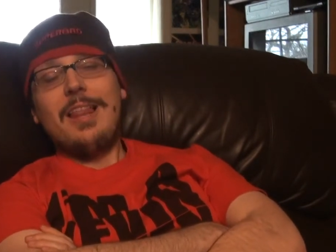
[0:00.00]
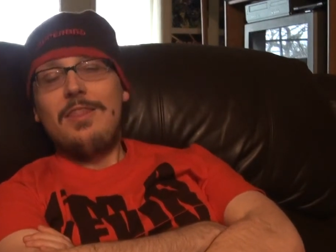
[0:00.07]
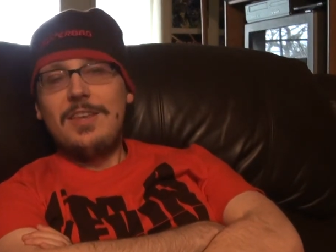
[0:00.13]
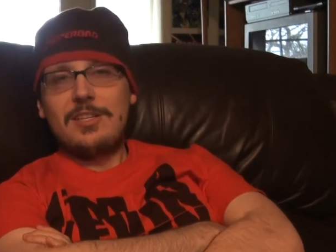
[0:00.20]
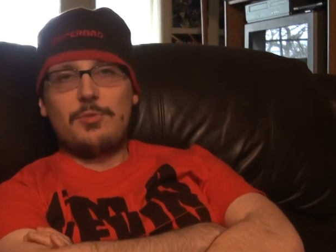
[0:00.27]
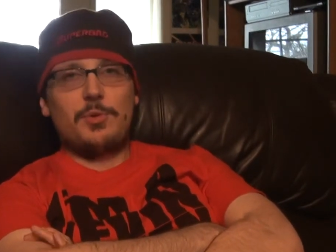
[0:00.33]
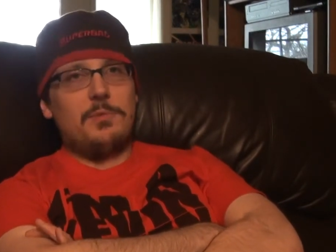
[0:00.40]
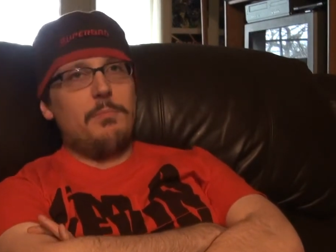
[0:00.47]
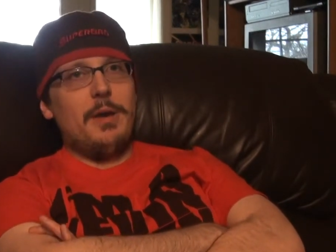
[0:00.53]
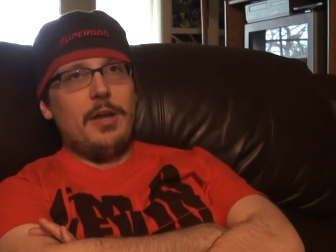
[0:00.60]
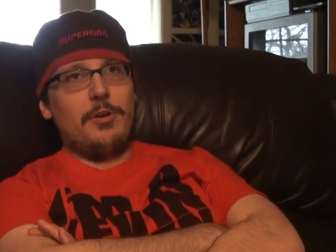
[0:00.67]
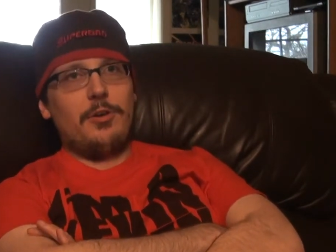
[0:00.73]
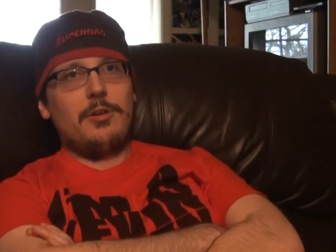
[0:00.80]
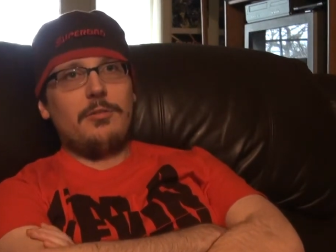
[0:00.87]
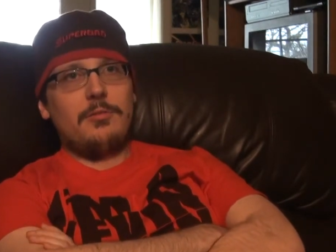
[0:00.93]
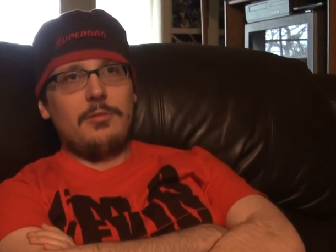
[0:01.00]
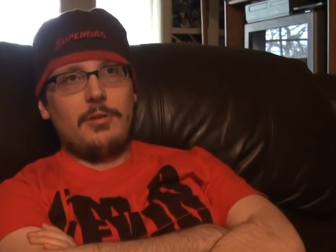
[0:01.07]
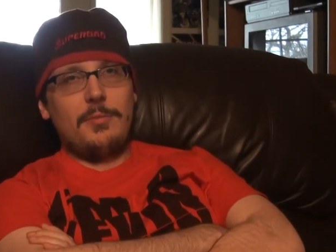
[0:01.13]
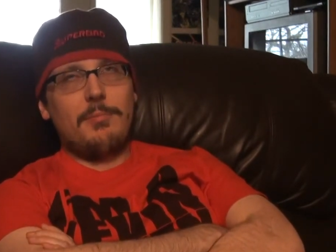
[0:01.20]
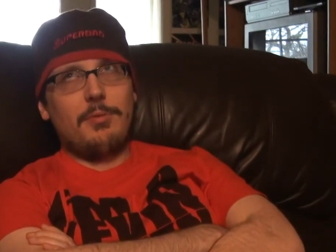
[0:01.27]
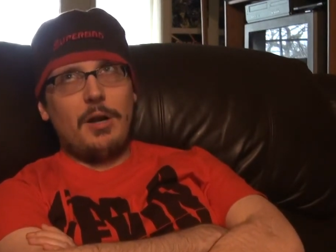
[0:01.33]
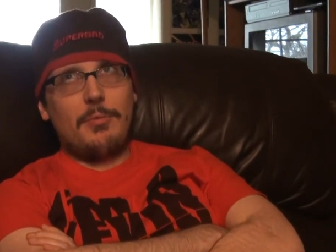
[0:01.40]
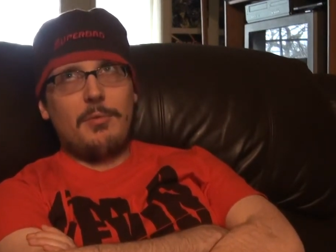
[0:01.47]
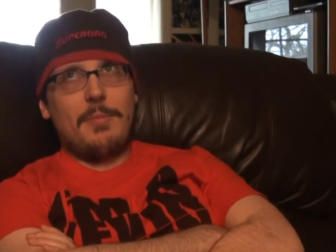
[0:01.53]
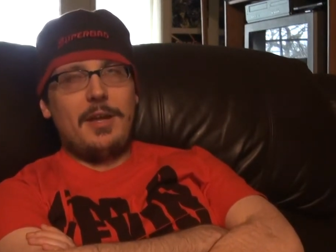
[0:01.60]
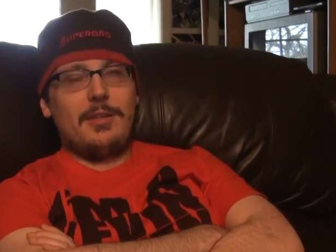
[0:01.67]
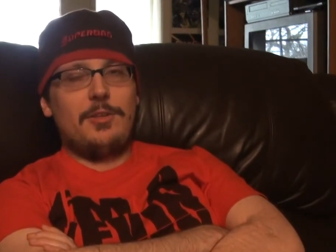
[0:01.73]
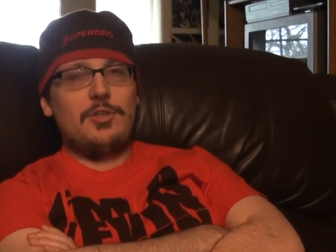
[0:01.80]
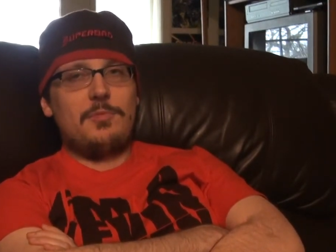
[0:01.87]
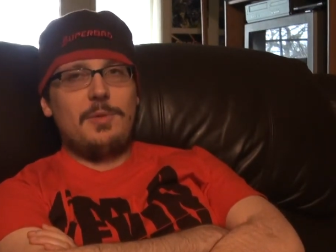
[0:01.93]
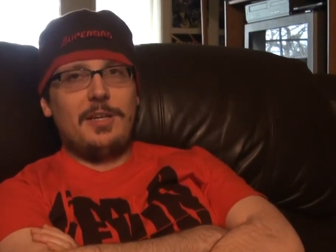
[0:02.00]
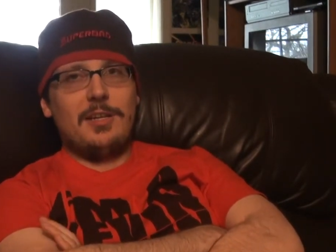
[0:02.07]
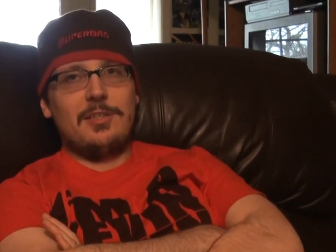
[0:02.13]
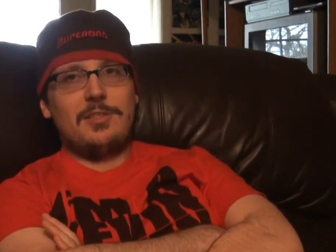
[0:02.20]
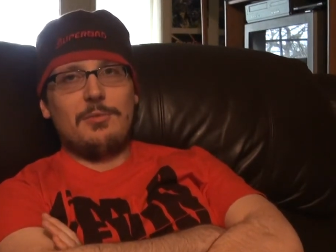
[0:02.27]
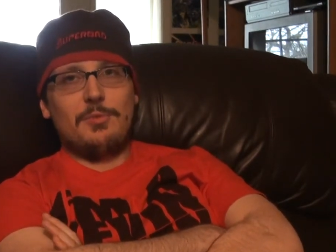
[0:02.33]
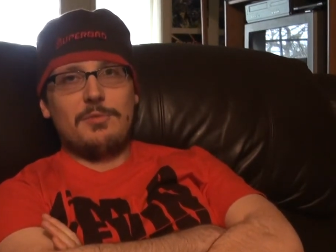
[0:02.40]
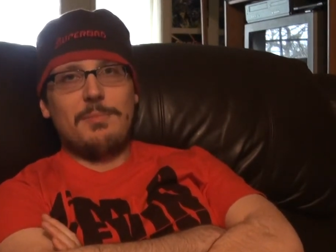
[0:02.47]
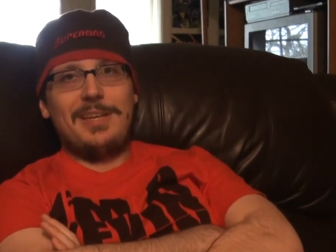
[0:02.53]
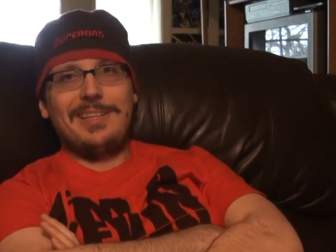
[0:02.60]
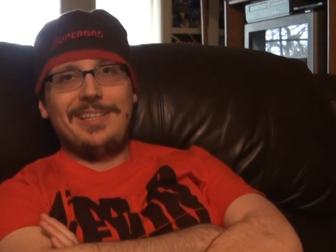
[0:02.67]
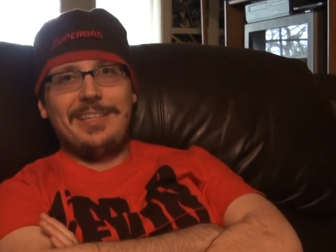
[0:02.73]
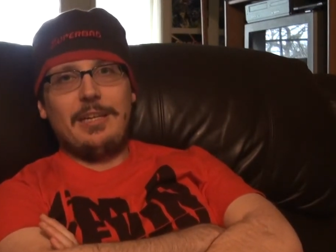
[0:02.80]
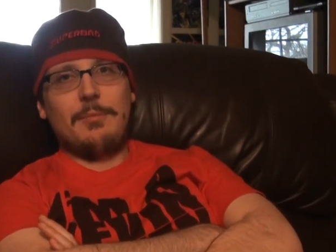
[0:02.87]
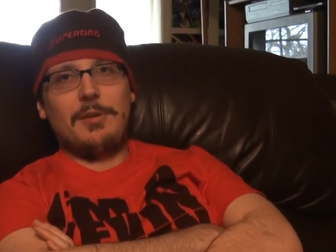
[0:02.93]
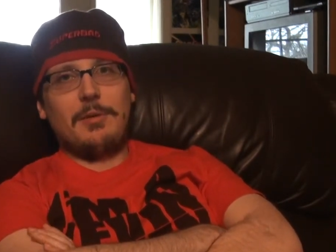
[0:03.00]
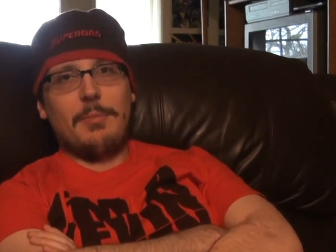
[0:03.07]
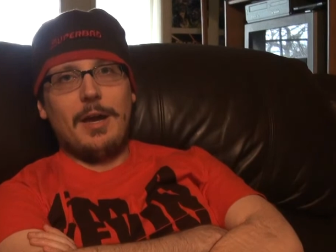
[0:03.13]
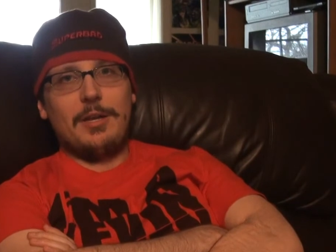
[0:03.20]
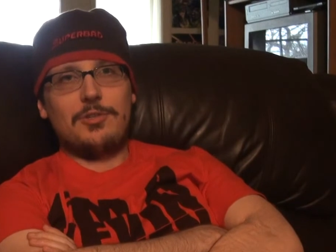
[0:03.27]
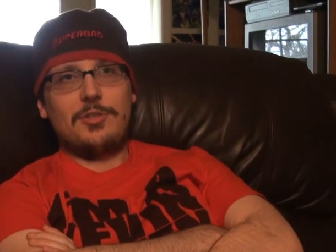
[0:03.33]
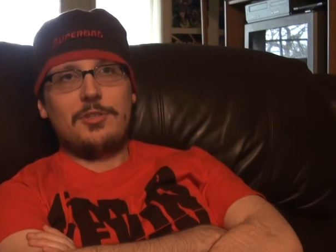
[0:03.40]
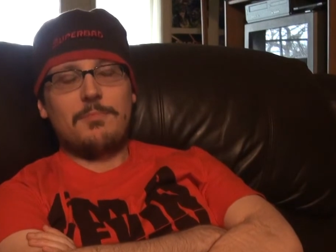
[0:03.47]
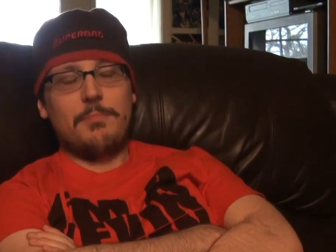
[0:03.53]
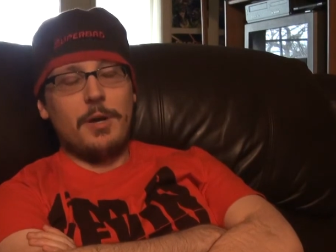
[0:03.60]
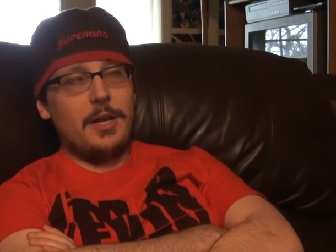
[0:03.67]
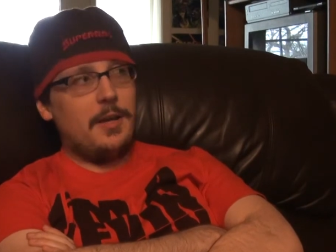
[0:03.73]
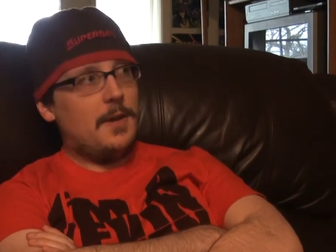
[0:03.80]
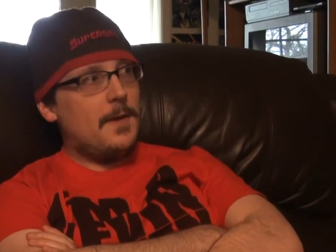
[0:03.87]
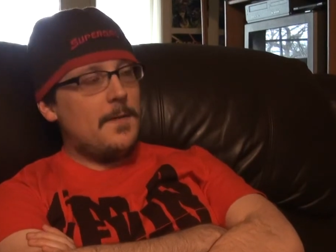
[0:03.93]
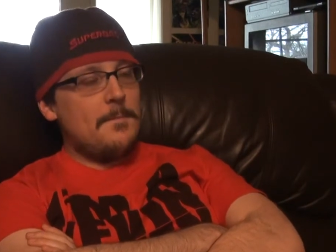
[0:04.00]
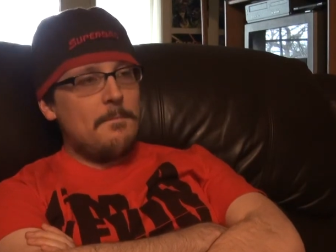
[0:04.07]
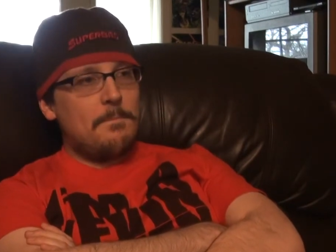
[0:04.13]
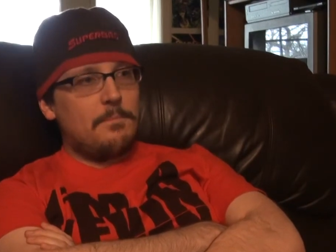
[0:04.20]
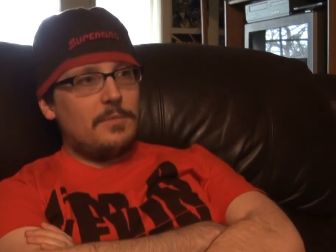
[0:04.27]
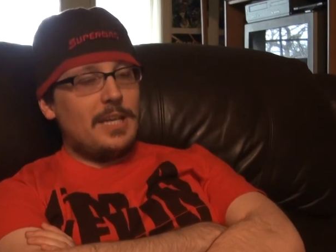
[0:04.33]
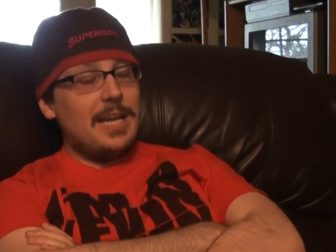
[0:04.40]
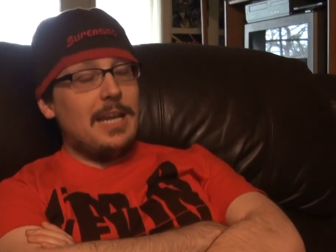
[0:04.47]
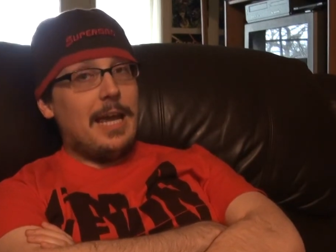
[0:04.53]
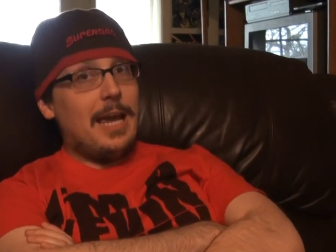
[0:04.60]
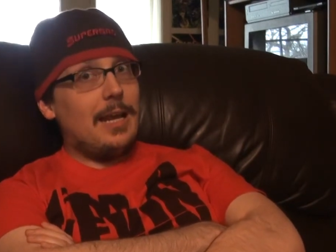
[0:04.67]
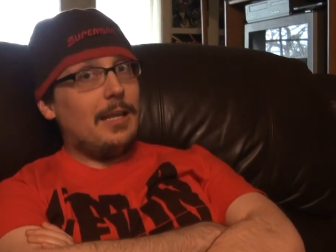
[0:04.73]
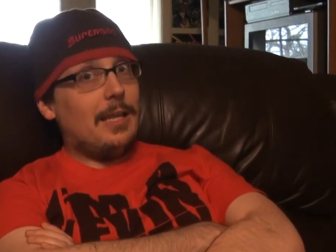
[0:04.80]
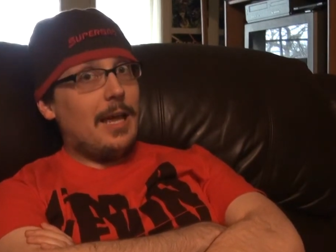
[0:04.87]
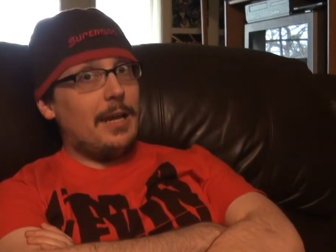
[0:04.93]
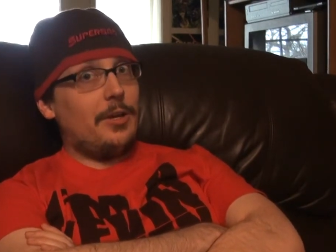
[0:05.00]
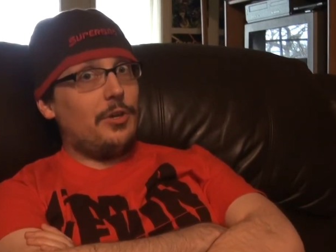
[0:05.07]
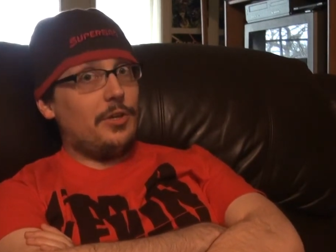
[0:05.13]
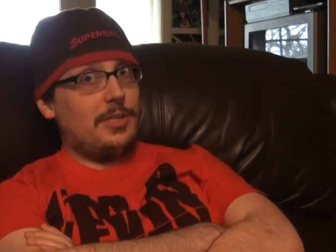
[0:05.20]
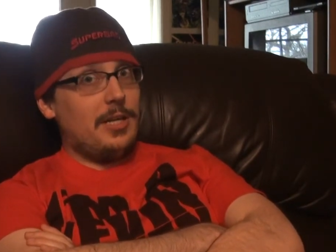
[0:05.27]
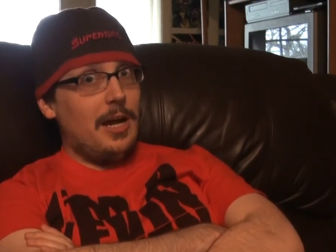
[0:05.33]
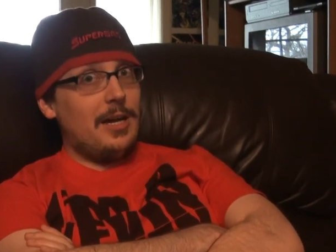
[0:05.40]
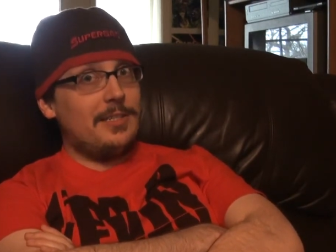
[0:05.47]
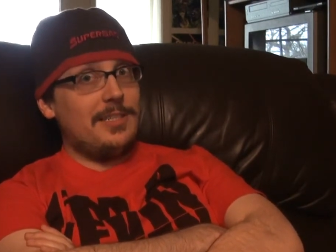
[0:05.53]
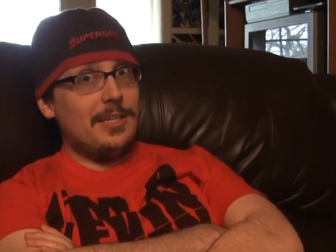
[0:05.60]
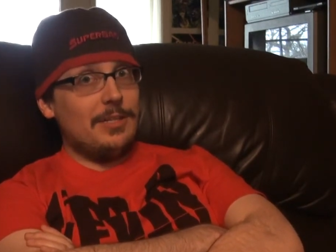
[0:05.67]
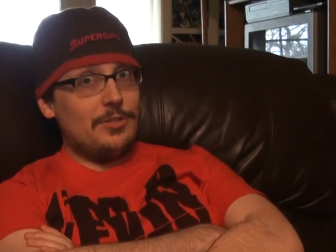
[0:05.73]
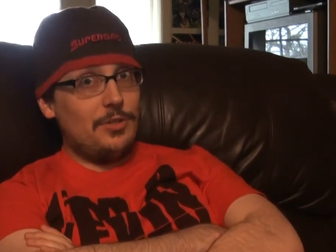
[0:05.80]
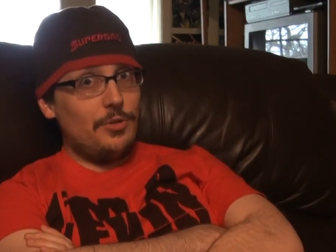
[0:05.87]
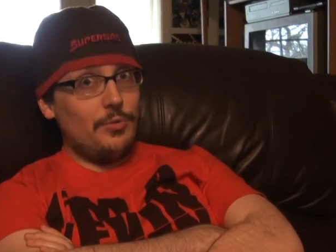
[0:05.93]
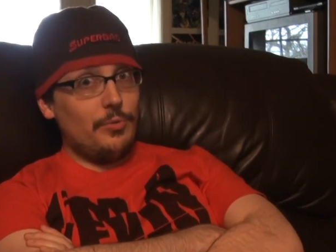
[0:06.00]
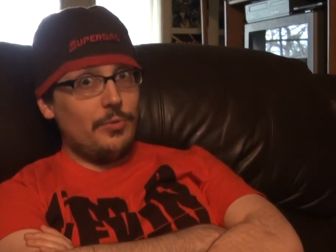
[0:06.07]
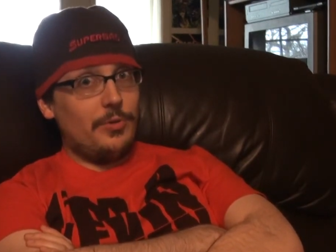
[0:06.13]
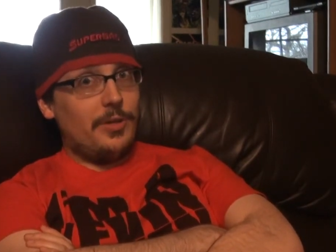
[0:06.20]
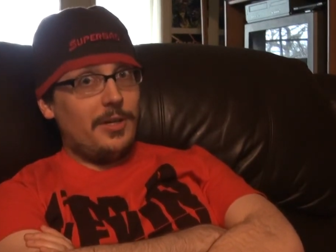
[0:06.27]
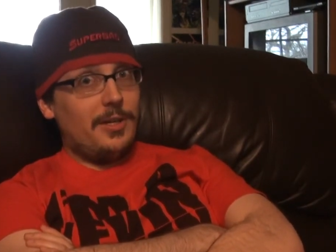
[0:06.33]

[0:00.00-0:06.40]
This was better. I mean, probably mainly just because it was mainly gimmick matches, but it had a lot of good content too.